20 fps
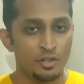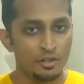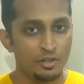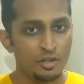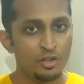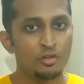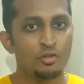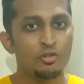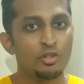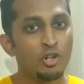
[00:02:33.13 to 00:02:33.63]

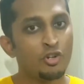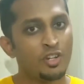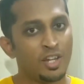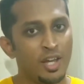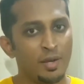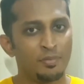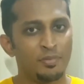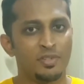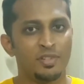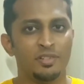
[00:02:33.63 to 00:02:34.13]

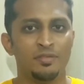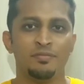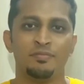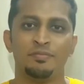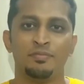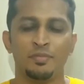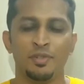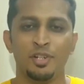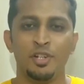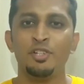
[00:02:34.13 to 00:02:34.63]
Nucleocapsid
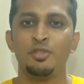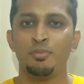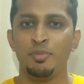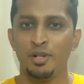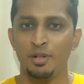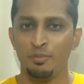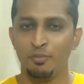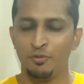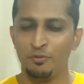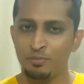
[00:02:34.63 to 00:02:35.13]
is made
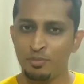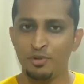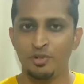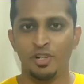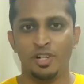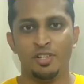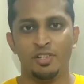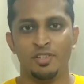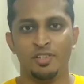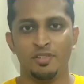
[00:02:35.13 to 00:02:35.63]
up of
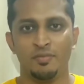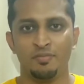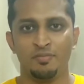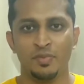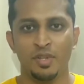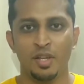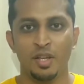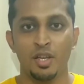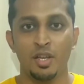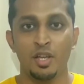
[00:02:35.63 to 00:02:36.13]
proteins,
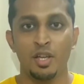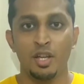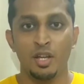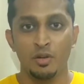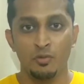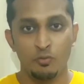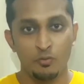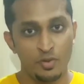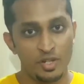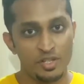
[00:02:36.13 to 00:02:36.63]

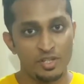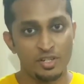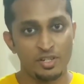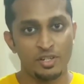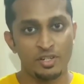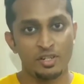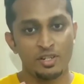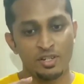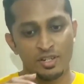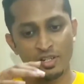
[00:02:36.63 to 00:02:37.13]

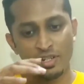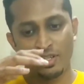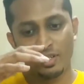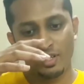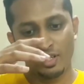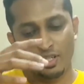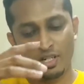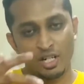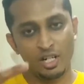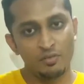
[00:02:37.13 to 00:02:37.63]
which
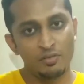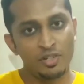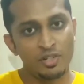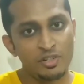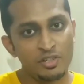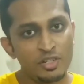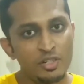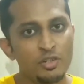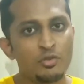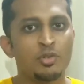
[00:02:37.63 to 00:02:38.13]

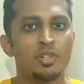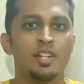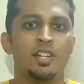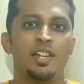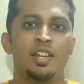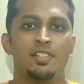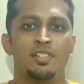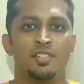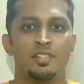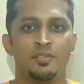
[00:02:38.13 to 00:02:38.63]
covers the nucleic
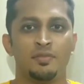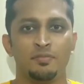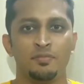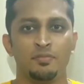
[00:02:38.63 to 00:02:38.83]
acid,